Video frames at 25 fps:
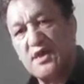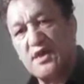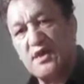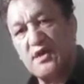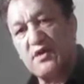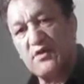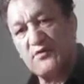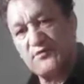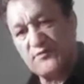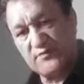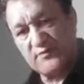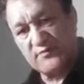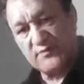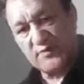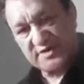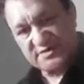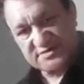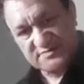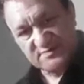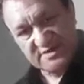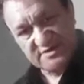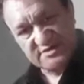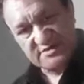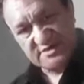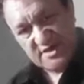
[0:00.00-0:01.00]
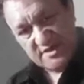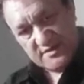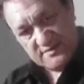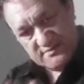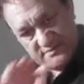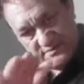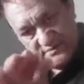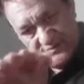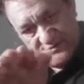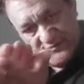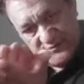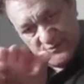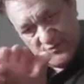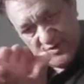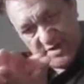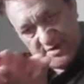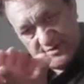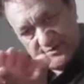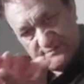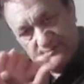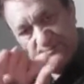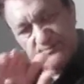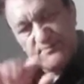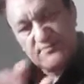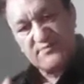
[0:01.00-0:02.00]
of Westminster,
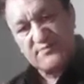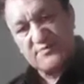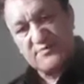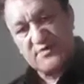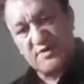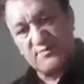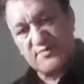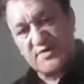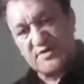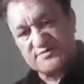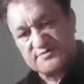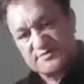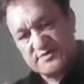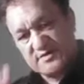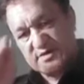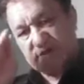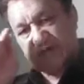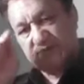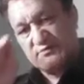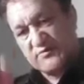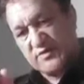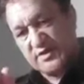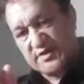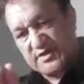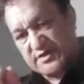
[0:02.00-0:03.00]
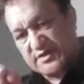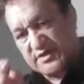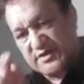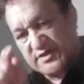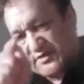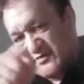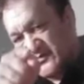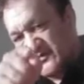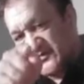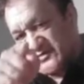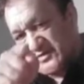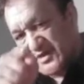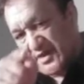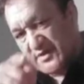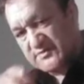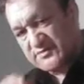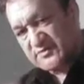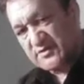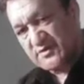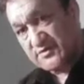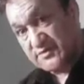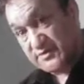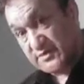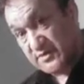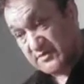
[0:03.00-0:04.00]
one apostolate. We're going to use those
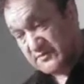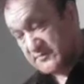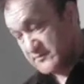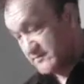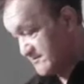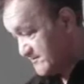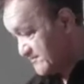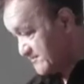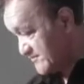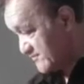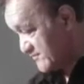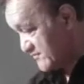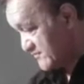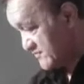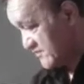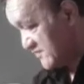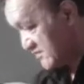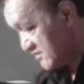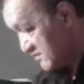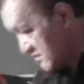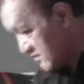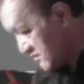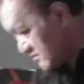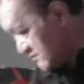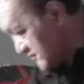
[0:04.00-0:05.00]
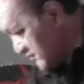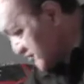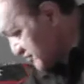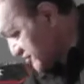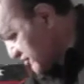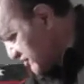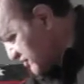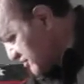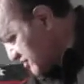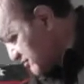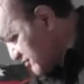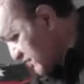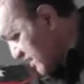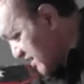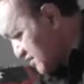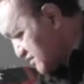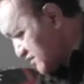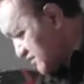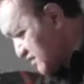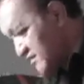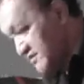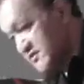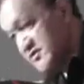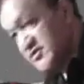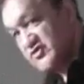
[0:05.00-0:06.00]
on you with this pound
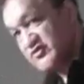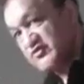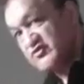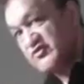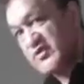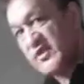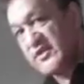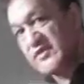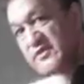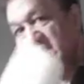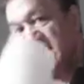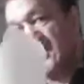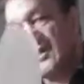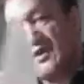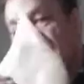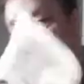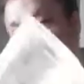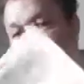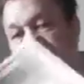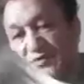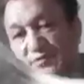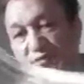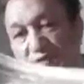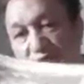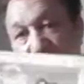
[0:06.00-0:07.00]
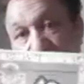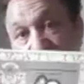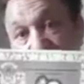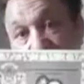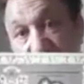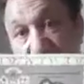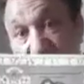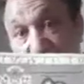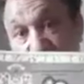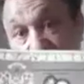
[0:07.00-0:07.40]
note straight over the world. We have